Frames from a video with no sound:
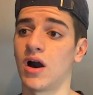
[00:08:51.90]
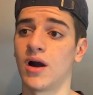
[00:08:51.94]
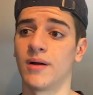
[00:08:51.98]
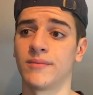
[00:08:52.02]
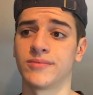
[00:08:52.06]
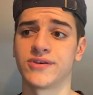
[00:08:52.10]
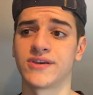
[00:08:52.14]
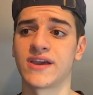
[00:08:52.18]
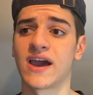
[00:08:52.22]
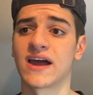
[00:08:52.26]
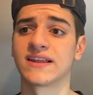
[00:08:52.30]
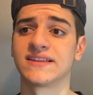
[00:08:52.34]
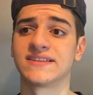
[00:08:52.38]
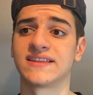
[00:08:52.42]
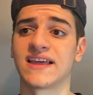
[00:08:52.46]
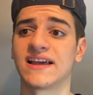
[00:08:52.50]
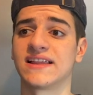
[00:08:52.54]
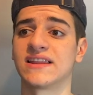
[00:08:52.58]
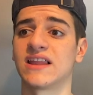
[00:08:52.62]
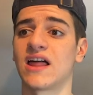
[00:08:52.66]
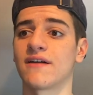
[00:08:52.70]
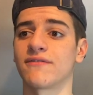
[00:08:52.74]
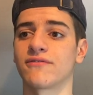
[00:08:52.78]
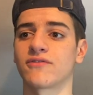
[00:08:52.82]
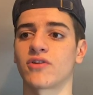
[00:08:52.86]
you got a day
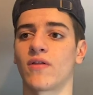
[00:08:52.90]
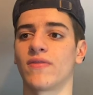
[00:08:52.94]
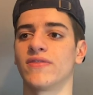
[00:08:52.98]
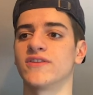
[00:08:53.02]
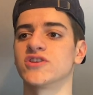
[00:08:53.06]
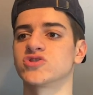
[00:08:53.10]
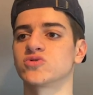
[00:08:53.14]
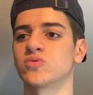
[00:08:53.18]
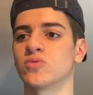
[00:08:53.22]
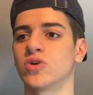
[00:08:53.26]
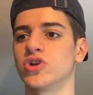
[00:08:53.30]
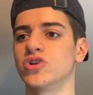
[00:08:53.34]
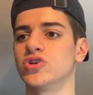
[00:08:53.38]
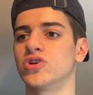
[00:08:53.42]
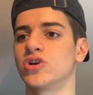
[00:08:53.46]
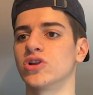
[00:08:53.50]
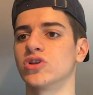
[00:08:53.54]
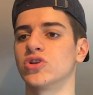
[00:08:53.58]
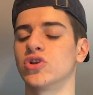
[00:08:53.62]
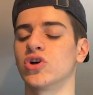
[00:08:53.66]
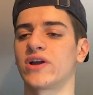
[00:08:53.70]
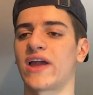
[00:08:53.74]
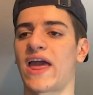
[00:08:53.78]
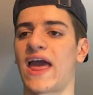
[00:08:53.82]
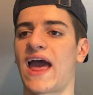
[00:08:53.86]
left on this one. You can
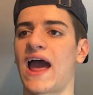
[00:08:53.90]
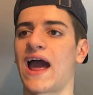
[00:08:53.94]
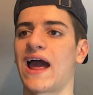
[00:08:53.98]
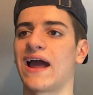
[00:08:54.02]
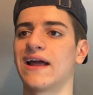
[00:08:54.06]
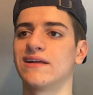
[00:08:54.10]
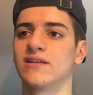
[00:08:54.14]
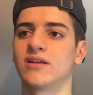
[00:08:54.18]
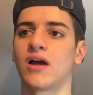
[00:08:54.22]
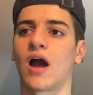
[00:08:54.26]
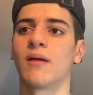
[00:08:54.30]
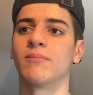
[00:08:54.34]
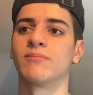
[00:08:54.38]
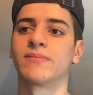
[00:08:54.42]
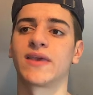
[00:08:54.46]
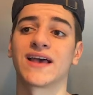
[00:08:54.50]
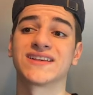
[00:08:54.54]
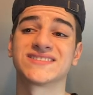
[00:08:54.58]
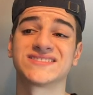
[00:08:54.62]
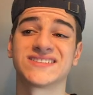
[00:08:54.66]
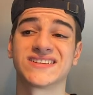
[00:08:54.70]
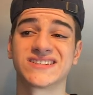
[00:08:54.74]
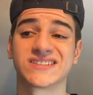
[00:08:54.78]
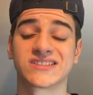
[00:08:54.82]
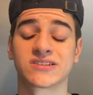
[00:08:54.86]
look at, I'm
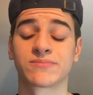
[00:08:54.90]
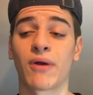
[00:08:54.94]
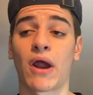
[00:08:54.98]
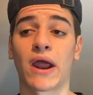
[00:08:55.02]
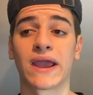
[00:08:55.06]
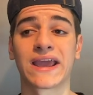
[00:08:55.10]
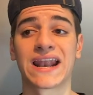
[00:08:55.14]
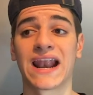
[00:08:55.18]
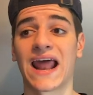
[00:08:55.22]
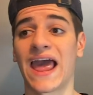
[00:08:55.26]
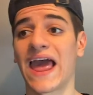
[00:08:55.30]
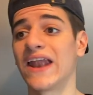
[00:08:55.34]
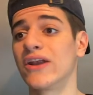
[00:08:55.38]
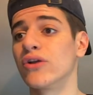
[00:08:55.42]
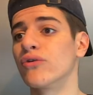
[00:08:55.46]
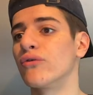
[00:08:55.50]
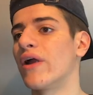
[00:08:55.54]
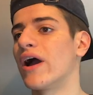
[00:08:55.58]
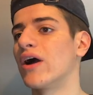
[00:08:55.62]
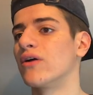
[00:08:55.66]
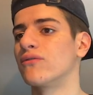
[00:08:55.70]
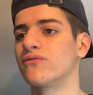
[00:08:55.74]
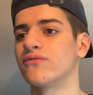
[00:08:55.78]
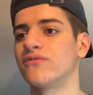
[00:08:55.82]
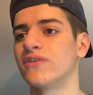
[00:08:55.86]
guessing it's probably going to end
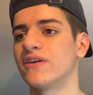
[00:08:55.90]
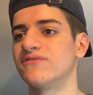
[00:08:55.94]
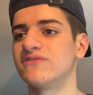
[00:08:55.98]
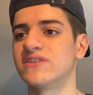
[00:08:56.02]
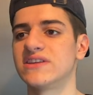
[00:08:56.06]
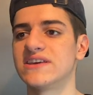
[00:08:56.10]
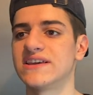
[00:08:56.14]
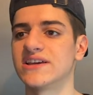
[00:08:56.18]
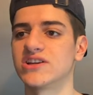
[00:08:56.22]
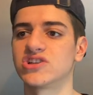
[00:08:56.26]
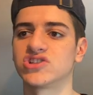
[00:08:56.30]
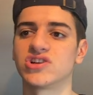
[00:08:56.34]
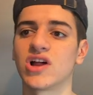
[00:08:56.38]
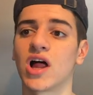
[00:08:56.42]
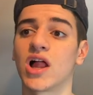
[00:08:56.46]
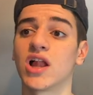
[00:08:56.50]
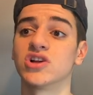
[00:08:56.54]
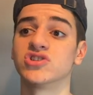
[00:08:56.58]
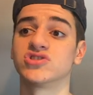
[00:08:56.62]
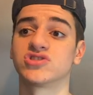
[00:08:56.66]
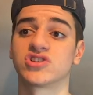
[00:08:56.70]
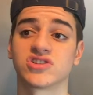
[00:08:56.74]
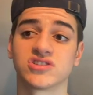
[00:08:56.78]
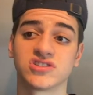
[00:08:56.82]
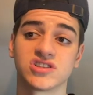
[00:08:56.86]
around $50-ish
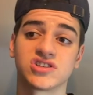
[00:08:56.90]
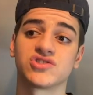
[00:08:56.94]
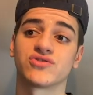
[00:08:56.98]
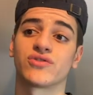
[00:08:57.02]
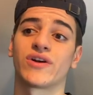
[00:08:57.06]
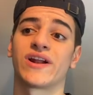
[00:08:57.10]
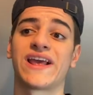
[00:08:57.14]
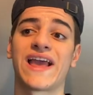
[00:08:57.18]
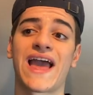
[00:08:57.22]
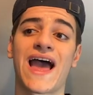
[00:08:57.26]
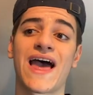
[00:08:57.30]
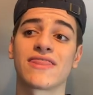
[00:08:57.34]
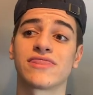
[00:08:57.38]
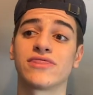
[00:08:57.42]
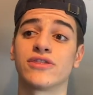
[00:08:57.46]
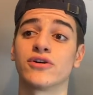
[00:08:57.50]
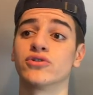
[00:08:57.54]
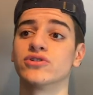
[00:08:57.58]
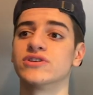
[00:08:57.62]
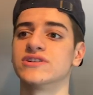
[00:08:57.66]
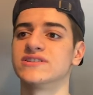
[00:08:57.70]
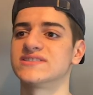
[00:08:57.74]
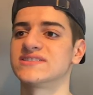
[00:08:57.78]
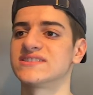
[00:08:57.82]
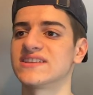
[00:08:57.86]
because it's already at
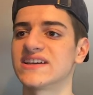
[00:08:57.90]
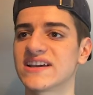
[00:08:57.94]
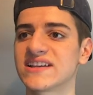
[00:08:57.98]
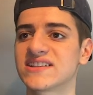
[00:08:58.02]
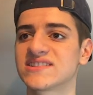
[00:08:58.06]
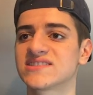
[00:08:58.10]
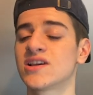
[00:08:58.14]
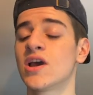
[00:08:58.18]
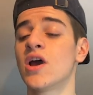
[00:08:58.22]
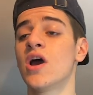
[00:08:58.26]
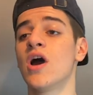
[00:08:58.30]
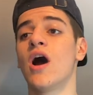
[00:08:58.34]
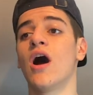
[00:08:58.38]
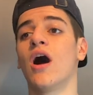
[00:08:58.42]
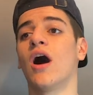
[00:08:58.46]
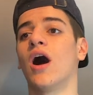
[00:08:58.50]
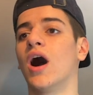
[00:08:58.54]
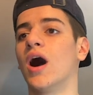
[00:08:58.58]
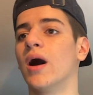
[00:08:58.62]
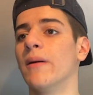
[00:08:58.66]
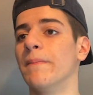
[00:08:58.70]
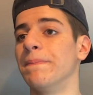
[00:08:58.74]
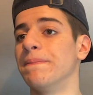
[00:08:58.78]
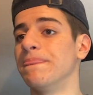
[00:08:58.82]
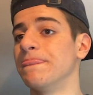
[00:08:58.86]
36.
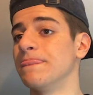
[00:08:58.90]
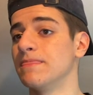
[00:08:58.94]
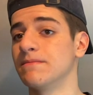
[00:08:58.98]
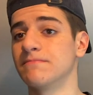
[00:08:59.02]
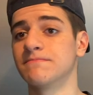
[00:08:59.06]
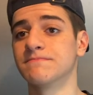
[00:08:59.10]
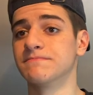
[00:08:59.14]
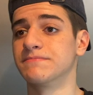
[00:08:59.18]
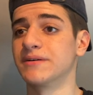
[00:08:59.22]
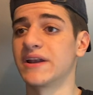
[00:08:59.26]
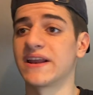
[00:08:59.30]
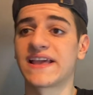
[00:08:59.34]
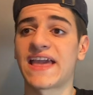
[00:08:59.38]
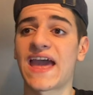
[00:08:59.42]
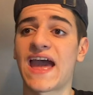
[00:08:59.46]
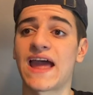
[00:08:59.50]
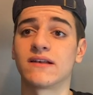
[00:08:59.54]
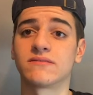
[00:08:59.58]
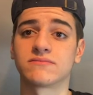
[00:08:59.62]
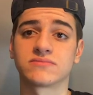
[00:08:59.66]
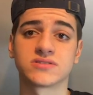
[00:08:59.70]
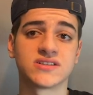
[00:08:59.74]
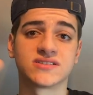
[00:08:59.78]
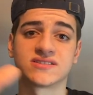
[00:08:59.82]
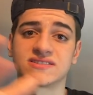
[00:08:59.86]
But
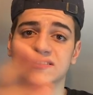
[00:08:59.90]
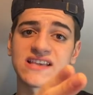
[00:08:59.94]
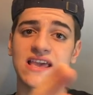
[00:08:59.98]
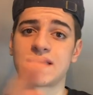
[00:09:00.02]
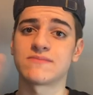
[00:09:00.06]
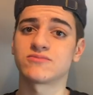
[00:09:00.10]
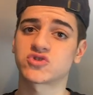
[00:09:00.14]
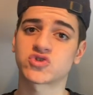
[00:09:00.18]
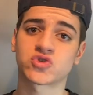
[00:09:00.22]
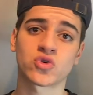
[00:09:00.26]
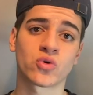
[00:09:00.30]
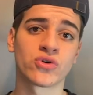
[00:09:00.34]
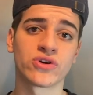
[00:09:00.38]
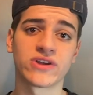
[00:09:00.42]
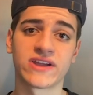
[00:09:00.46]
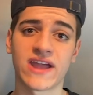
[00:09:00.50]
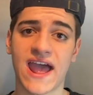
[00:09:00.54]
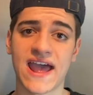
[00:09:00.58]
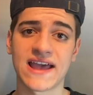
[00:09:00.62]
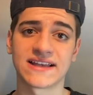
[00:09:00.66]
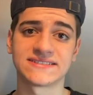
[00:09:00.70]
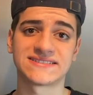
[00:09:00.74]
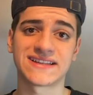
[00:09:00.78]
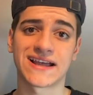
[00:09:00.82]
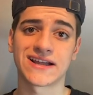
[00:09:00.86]
again, it's same story
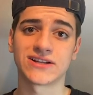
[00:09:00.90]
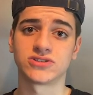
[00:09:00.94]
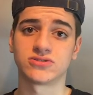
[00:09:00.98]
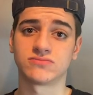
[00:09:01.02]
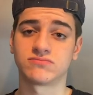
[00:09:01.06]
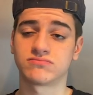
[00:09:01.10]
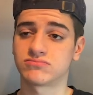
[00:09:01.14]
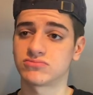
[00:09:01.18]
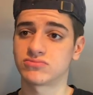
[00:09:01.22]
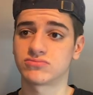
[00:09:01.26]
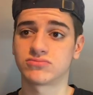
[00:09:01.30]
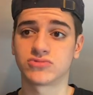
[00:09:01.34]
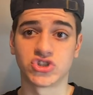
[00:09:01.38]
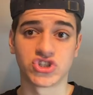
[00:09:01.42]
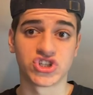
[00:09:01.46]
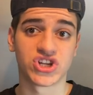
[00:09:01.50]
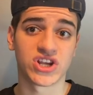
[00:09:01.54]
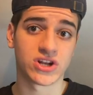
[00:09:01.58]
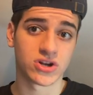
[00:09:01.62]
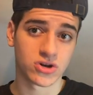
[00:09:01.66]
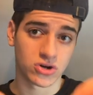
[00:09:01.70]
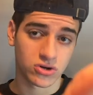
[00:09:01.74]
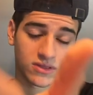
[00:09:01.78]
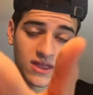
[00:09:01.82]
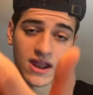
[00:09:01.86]
as that
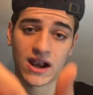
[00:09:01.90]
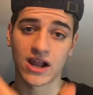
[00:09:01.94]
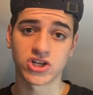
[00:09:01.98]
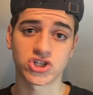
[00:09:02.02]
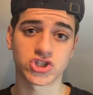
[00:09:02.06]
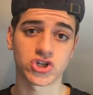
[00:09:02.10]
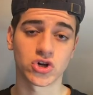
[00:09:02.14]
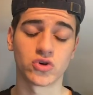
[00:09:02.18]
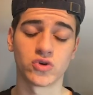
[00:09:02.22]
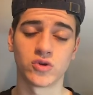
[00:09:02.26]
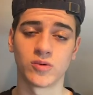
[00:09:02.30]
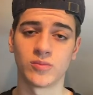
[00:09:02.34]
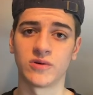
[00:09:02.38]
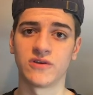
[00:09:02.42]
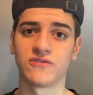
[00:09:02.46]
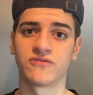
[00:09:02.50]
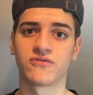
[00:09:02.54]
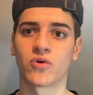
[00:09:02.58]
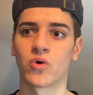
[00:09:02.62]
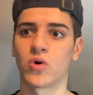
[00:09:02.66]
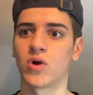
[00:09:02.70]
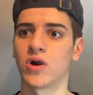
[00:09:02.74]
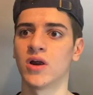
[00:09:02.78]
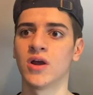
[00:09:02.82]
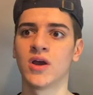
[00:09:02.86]
Jeter that I showed you
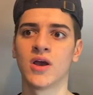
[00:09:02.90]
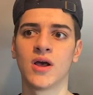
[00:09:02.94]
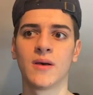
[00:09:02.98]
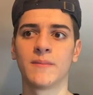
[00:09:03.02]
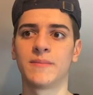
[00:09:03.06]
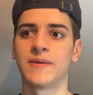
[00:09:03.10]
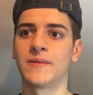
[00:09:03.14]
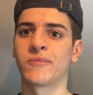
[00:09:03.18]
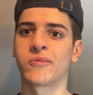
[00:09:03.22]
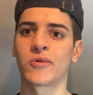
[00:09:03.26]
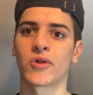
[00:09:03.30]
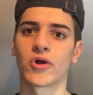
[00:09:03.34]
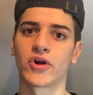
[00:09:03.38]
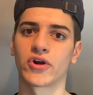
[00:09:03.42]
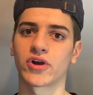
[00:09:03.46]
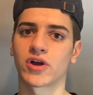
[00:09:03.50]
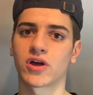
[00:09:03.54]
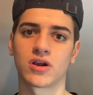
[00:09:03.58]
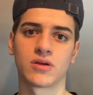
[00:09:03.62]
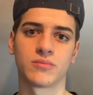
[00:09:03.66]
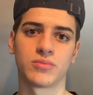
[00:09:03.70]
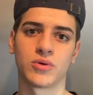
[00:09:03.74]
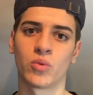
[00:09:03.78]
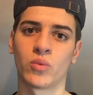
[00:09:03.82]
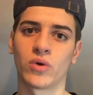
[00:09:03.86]
before. People aren't
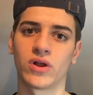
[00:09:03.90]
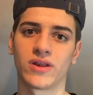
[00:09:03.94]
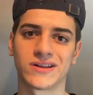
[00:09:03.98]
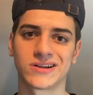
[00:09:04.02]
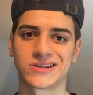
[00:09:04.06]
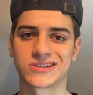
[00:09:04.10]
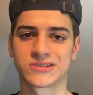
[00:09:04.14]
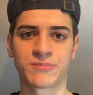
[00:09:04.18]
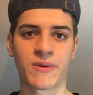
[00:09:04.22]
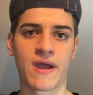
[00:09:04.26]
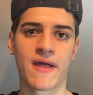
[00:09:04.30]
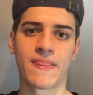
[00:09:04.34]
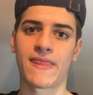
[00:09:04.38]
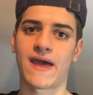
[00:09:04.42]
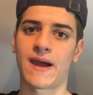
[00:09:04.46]
going to be willing to spend